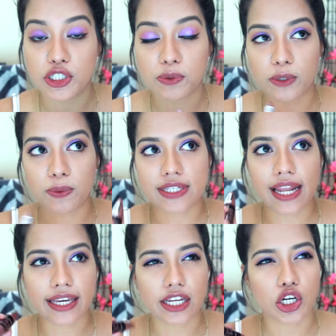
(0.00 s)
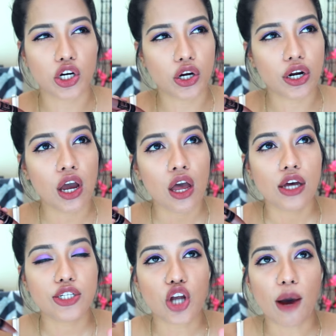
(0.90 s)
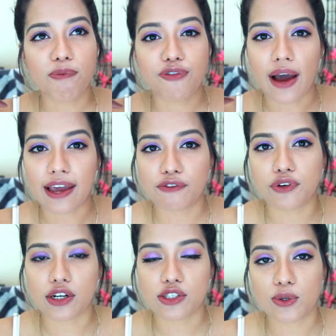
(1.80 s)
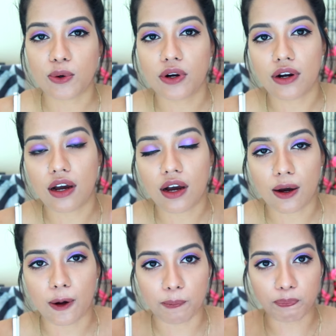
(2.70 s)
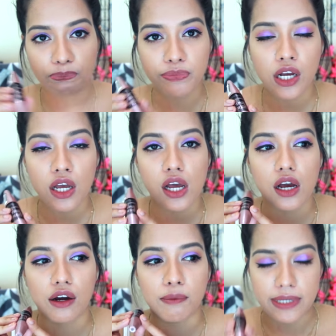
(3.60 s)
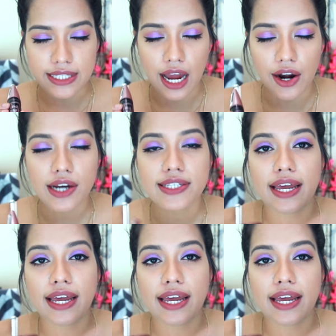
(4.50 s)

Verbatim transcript: It was like in her top 5 drugstore mascaras,